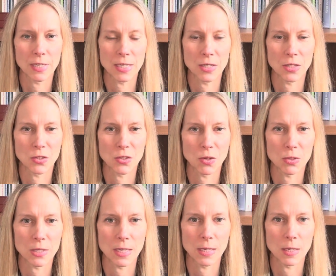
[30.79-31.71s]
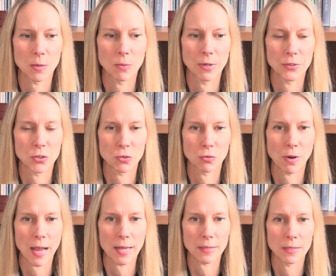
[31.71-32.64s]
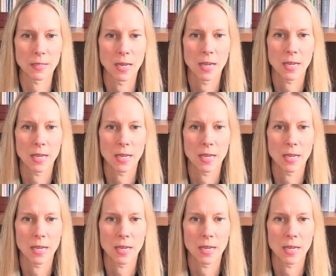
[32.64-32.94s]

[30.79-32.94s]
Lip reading: is associated with stress.